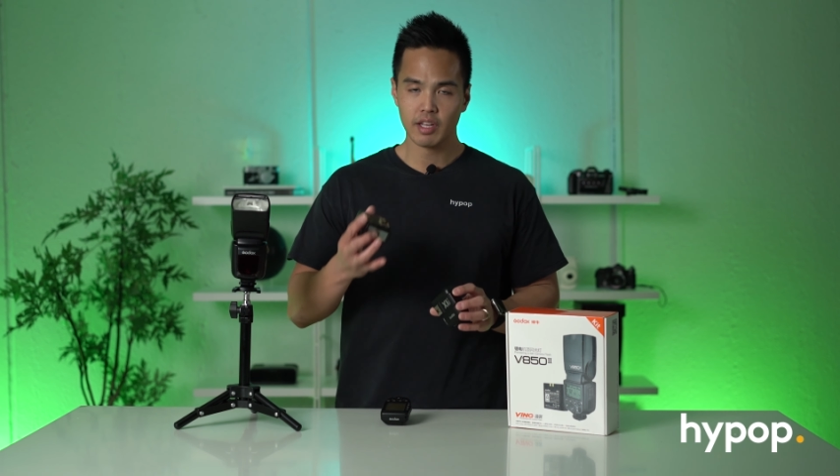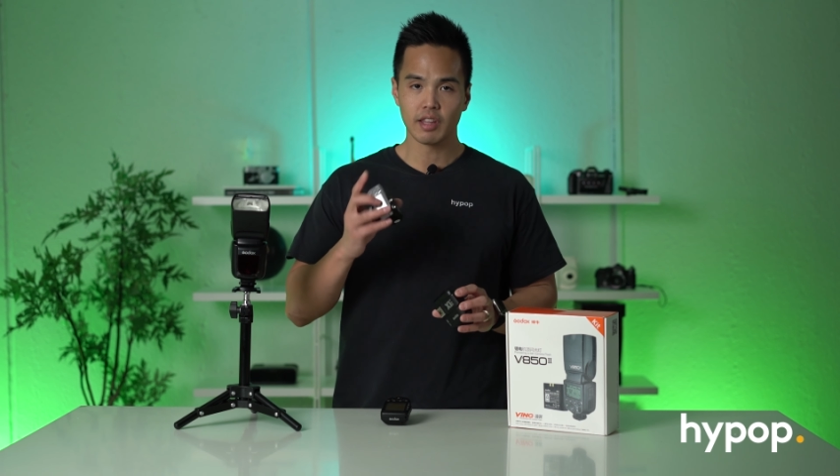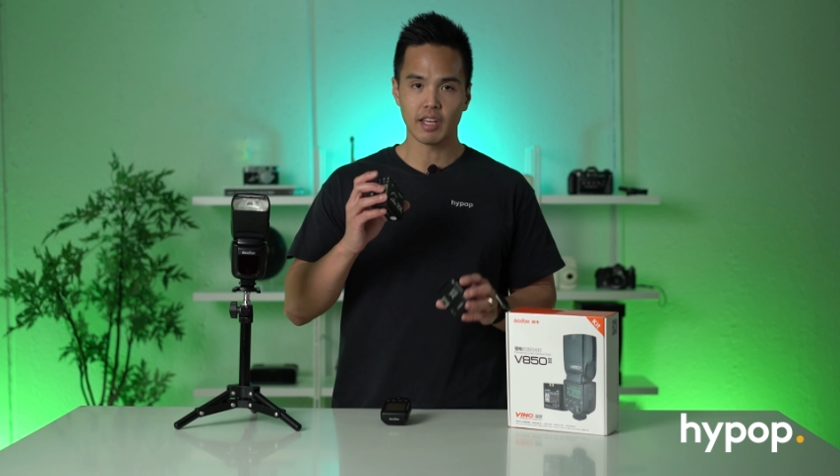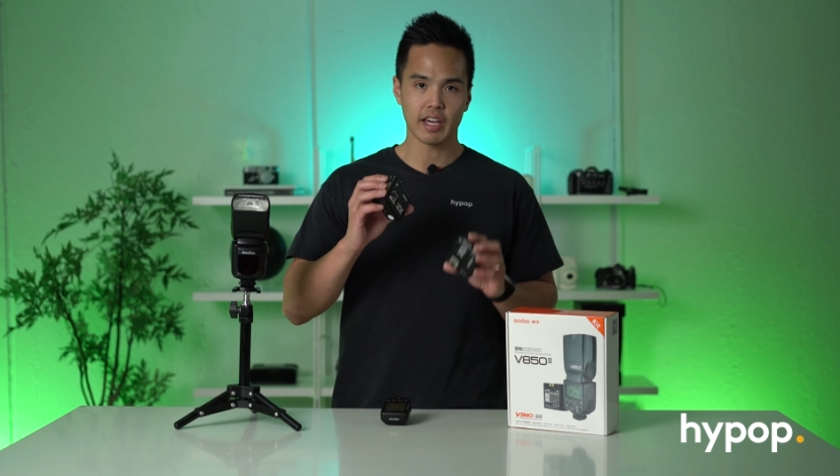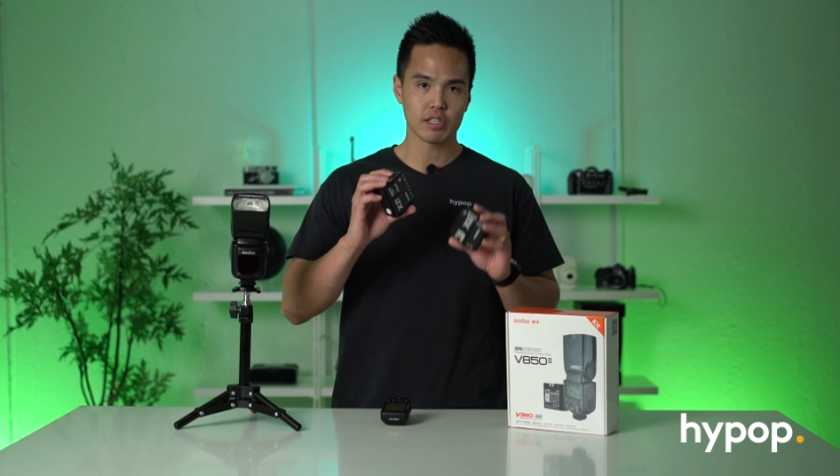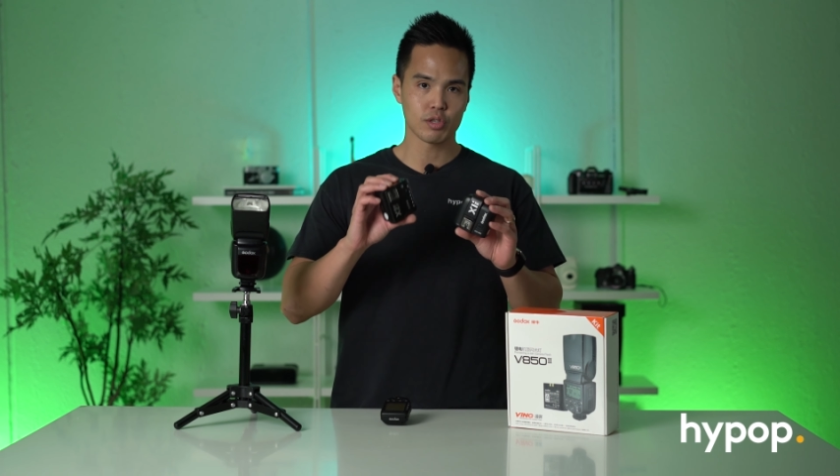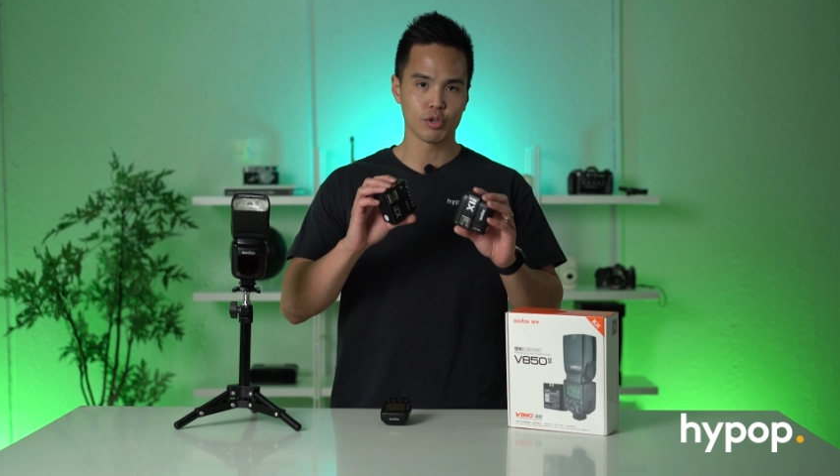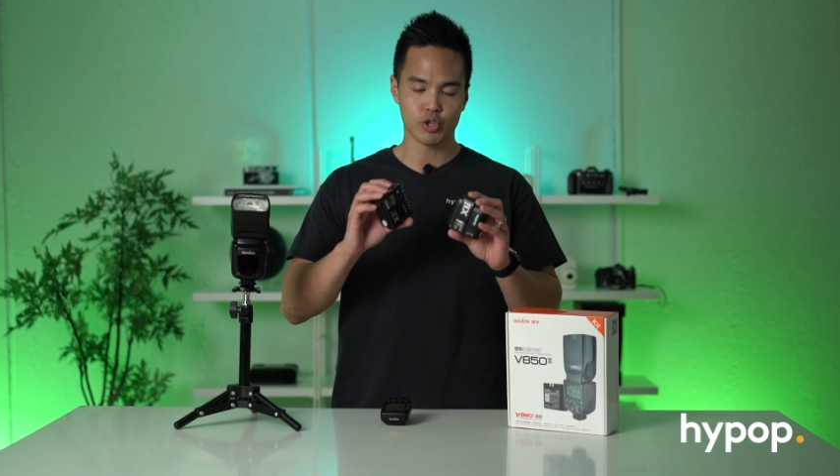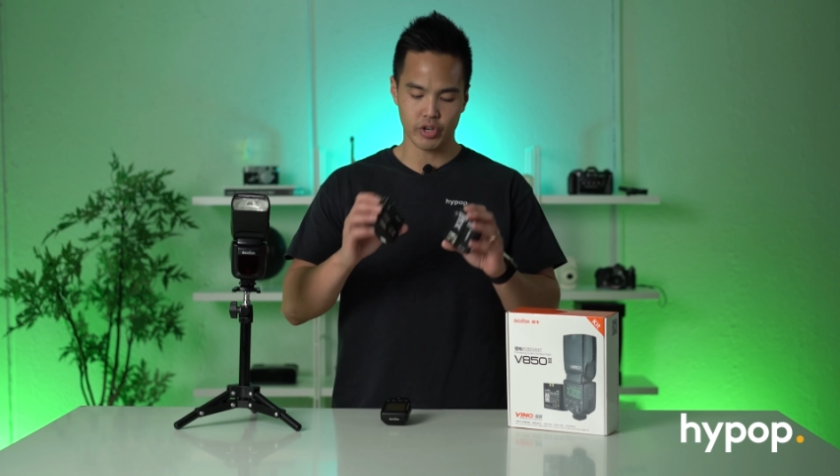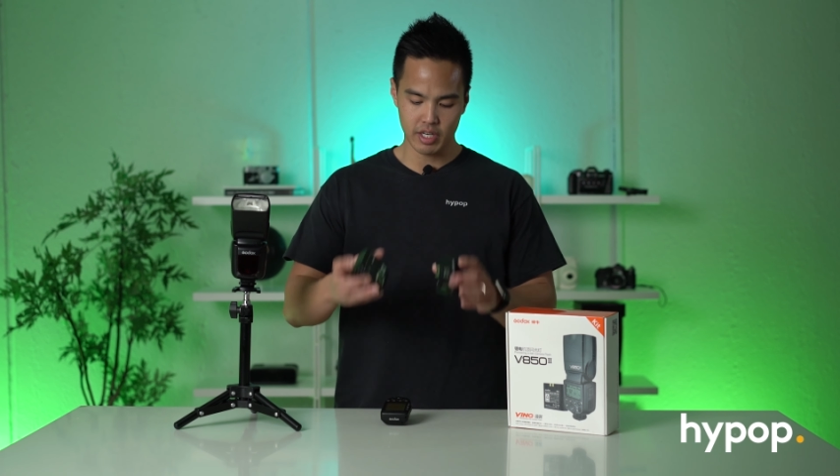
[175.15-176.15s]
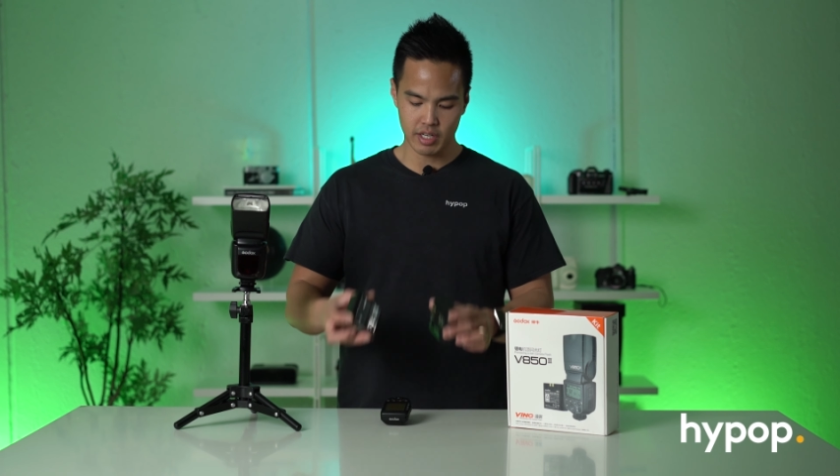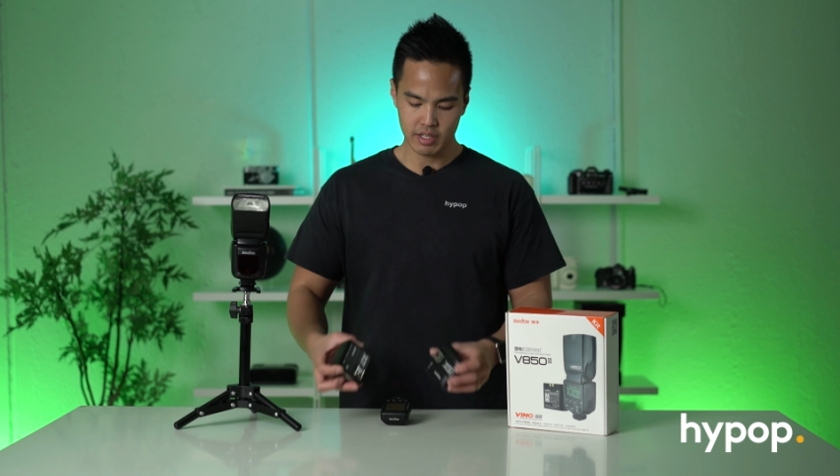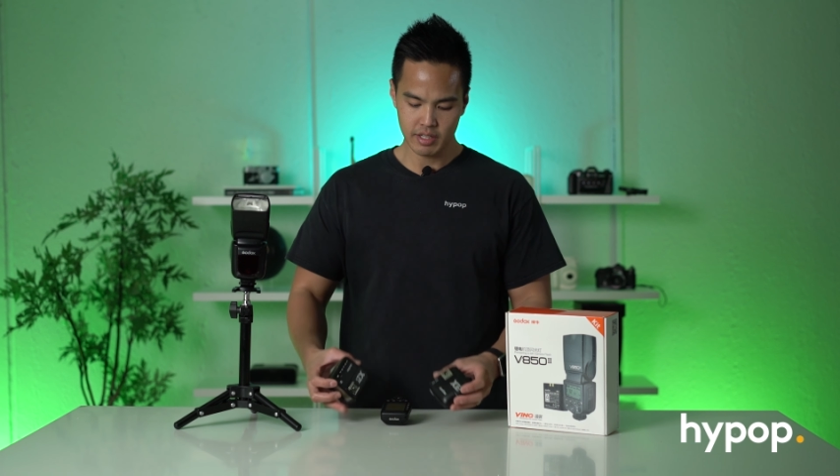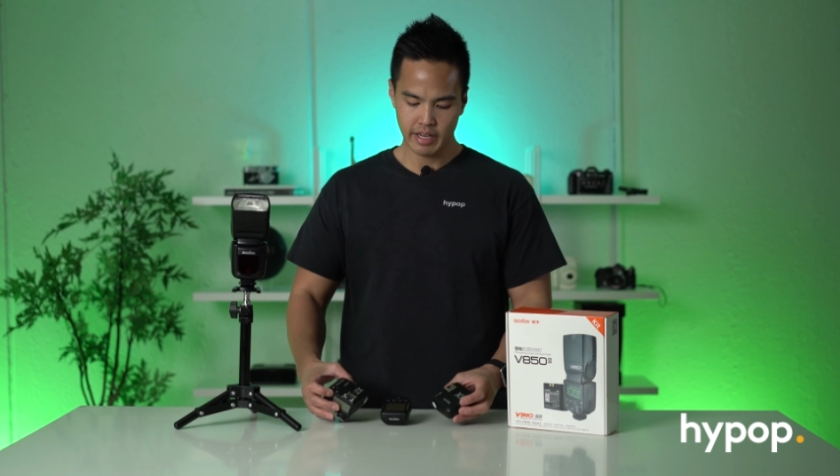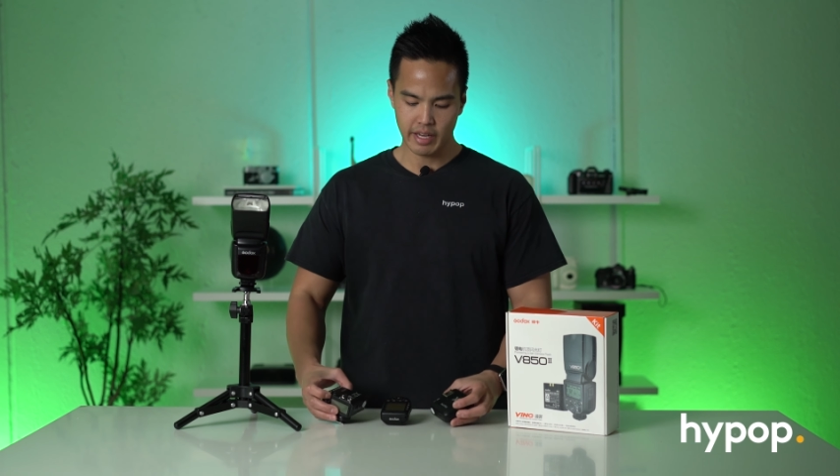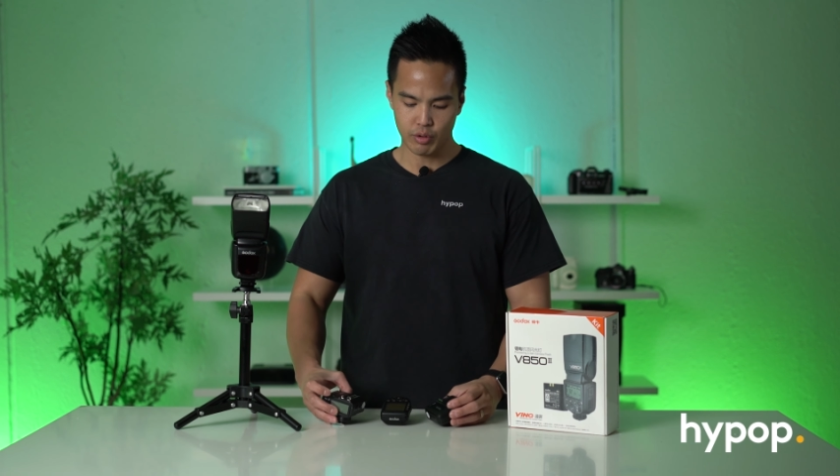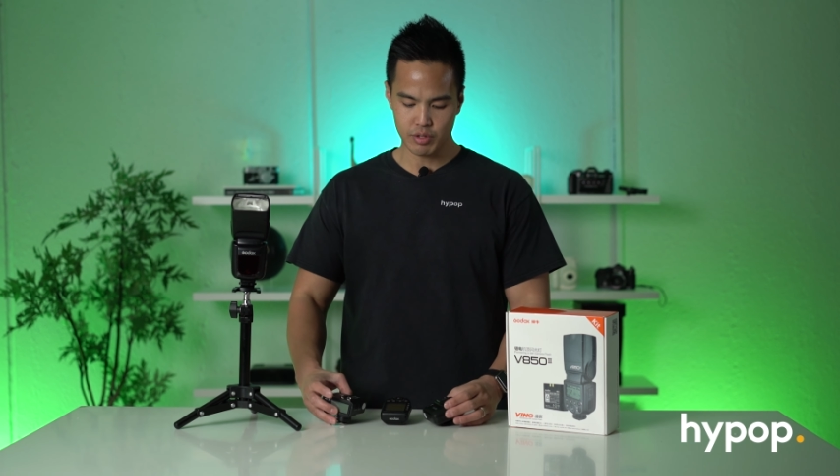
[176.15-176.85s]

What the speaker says: the X2 trigger, and